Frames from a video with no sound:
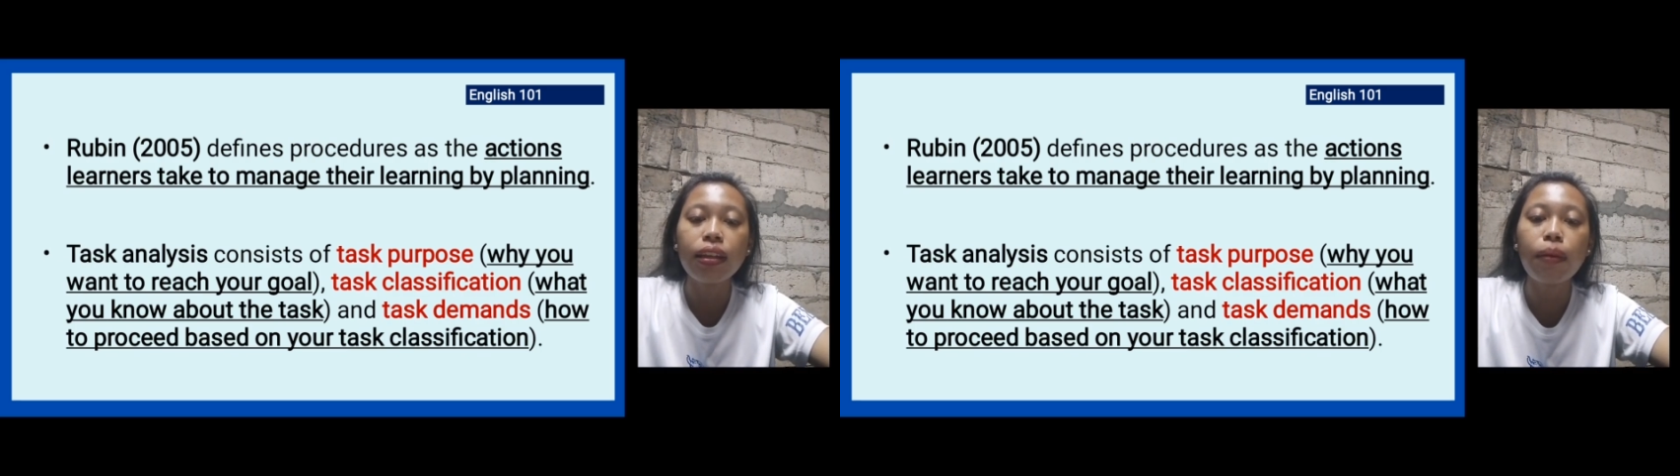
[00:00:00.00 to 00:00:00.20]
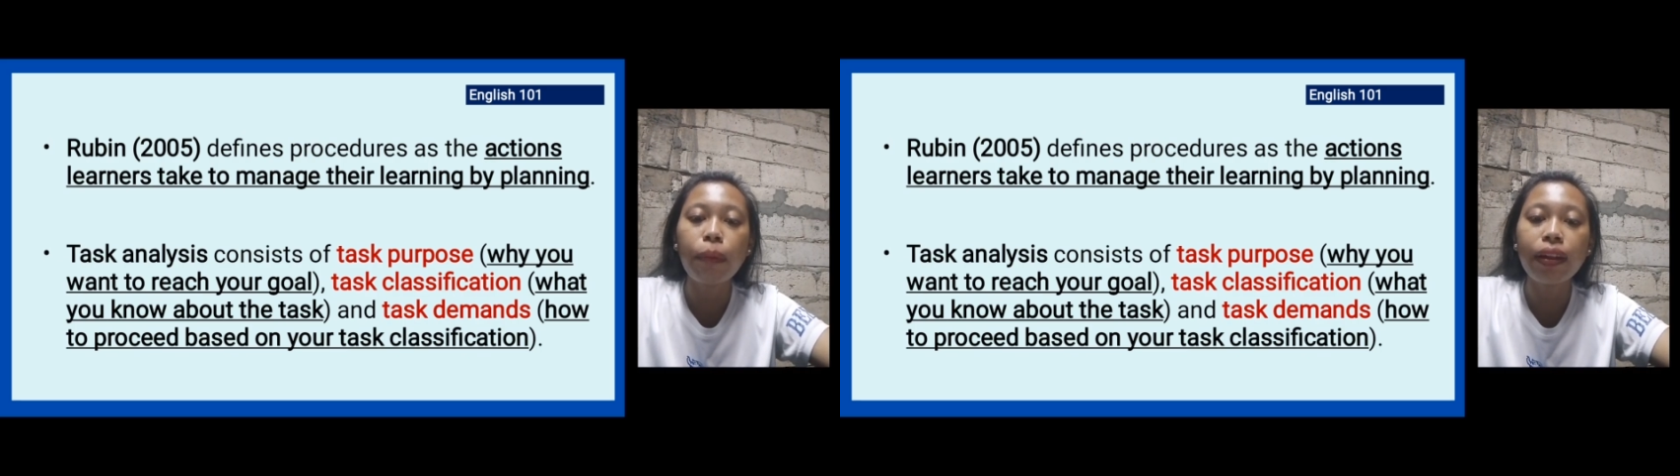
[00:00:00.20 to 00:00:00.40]

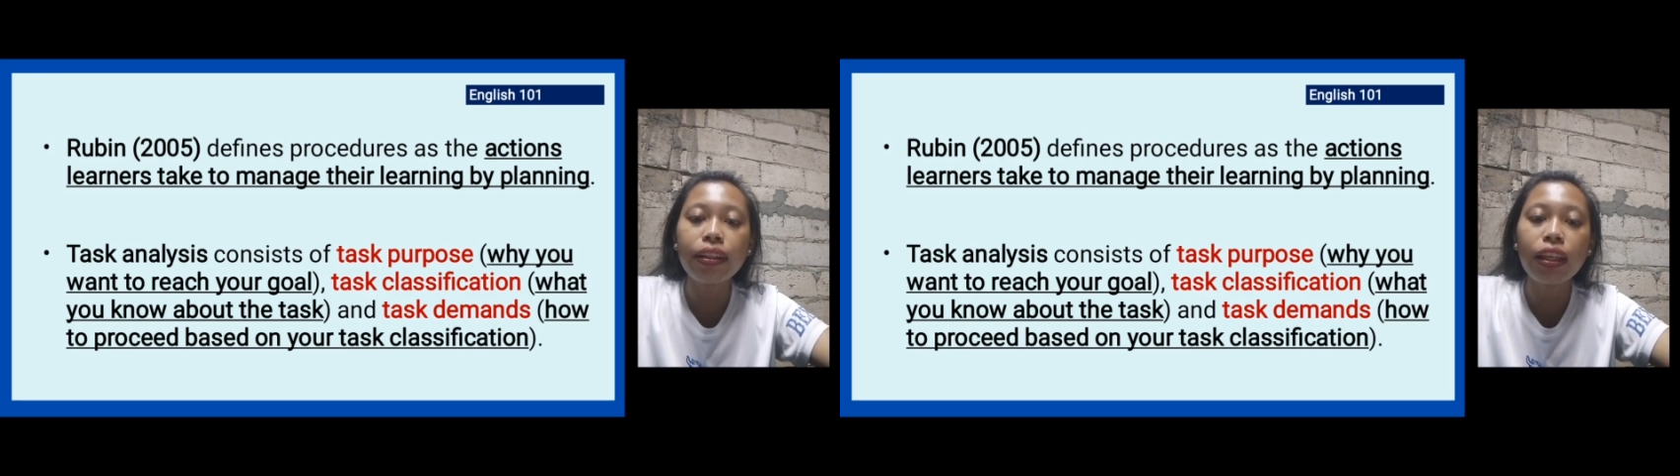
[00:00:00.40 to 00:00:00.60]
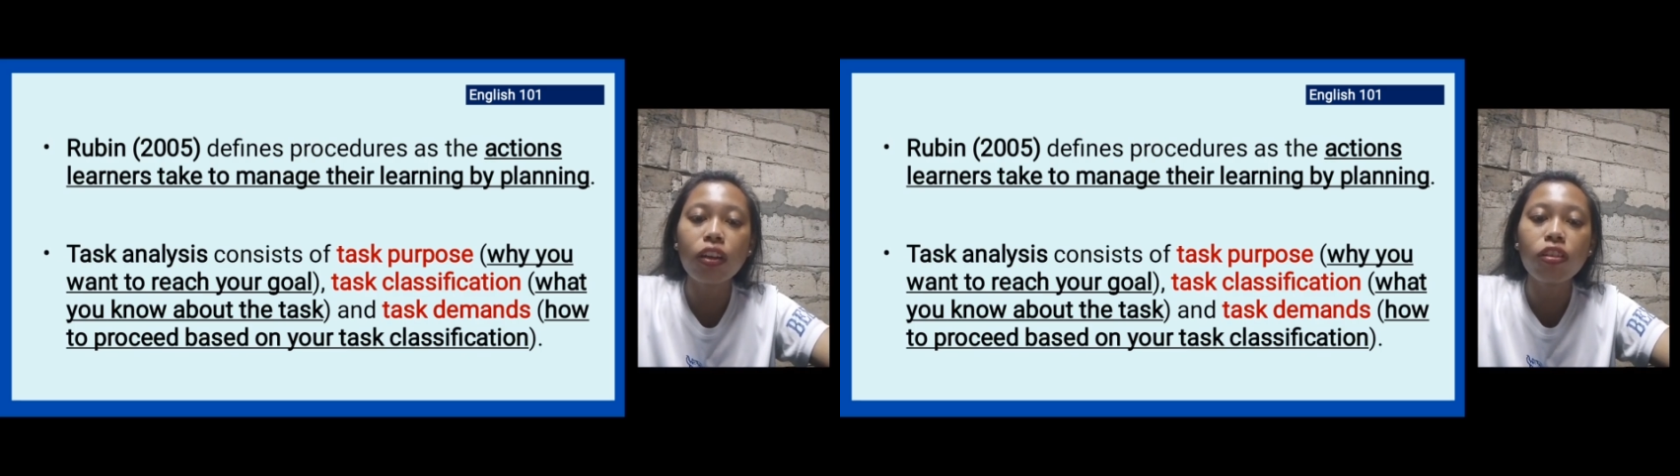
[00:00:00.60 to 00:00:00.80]

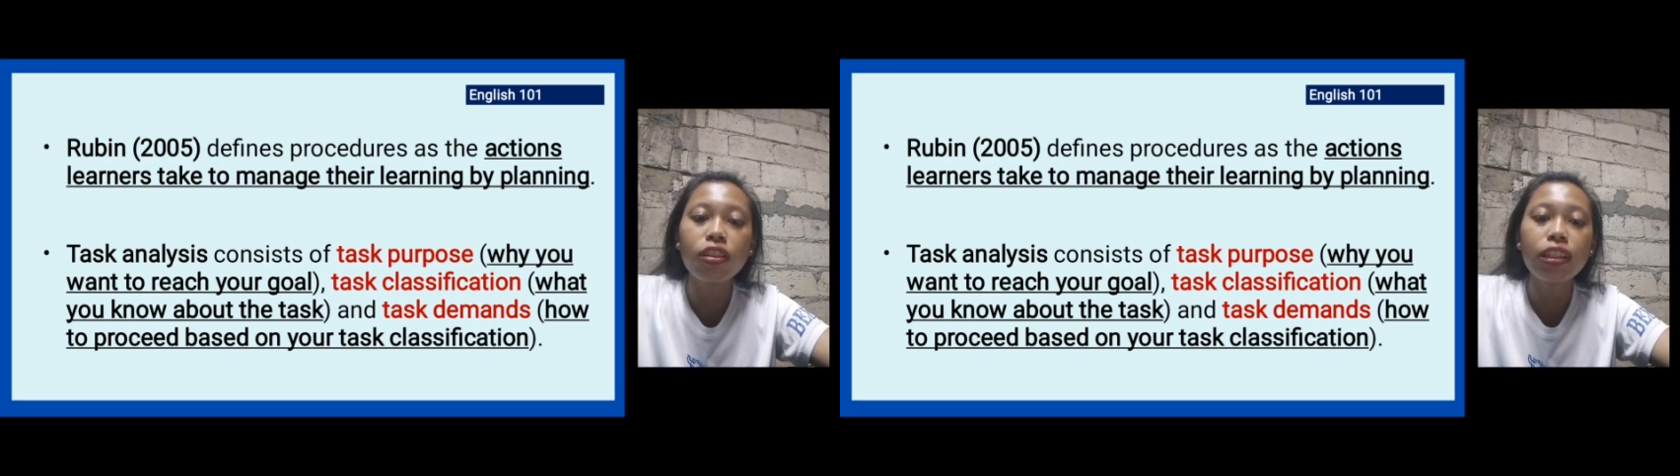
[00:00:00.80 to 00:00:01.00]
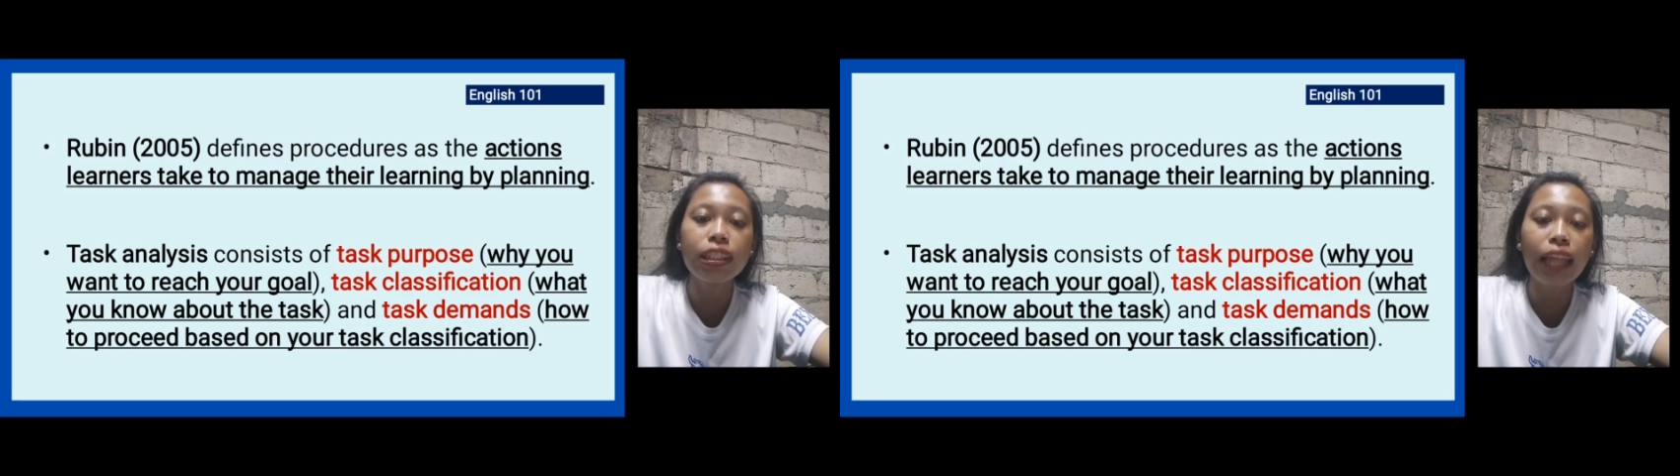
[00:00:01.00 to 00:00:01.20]
depending
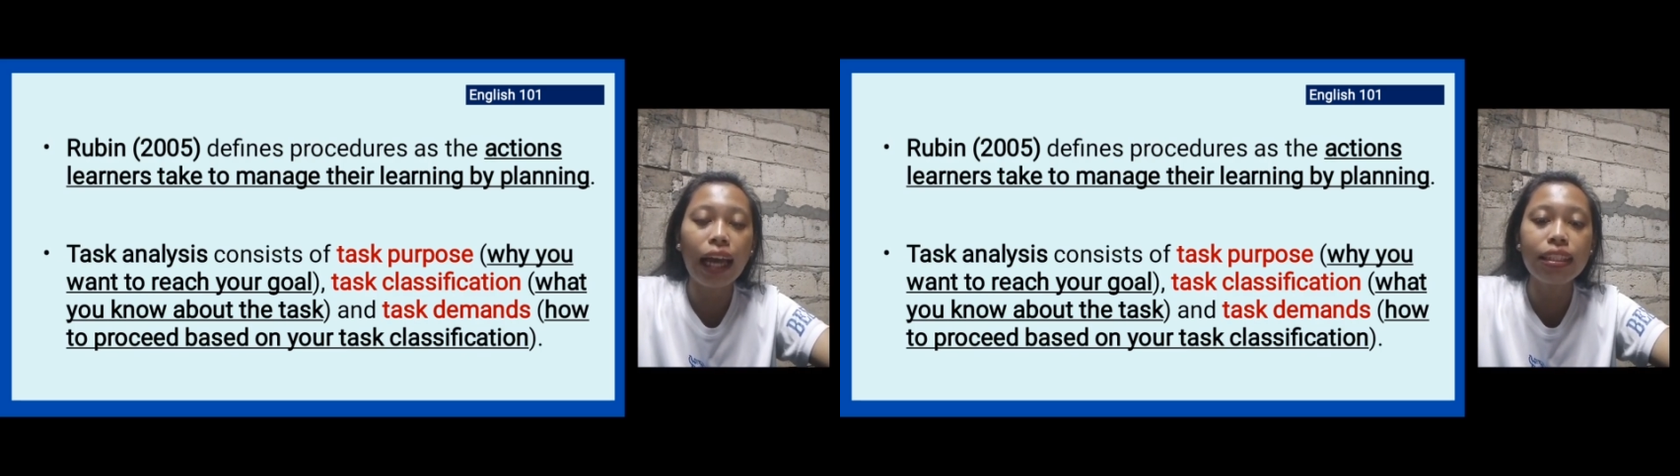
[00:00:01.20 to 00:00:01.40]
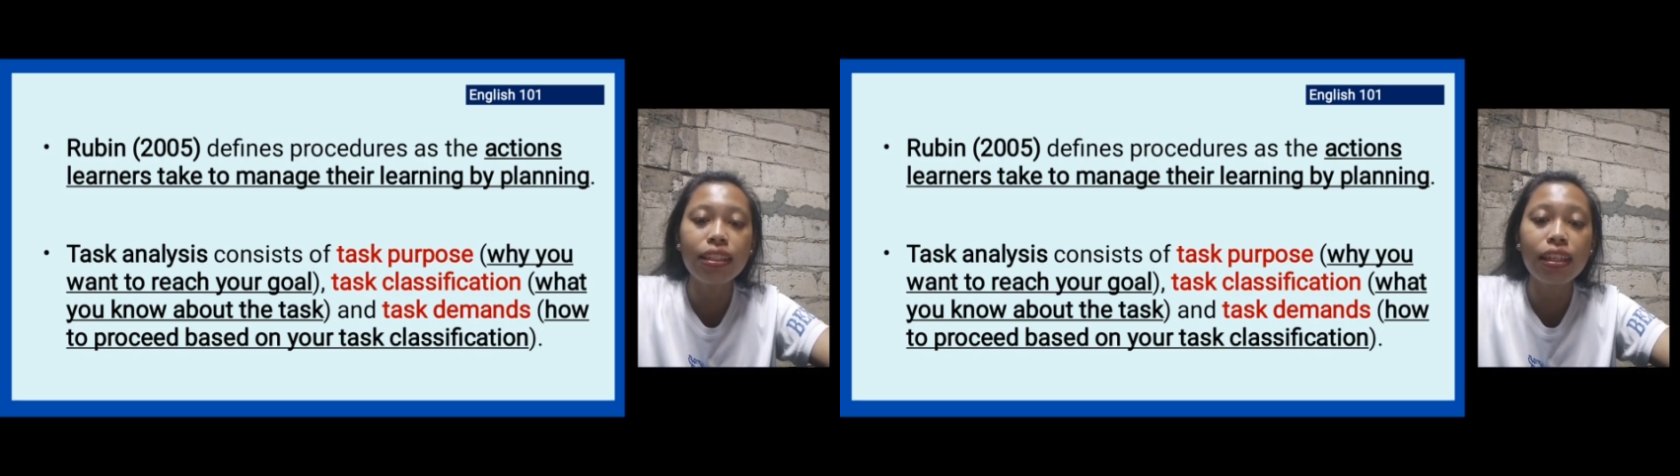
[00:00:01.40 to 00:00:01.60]
on their
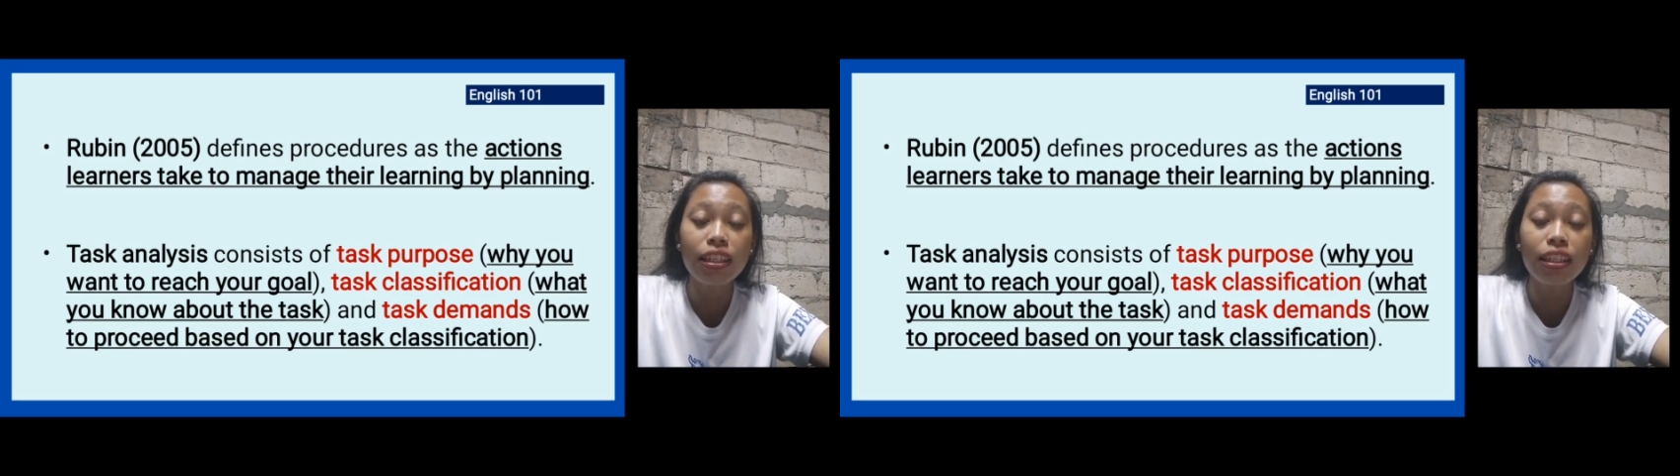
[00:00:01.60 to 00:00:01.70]
task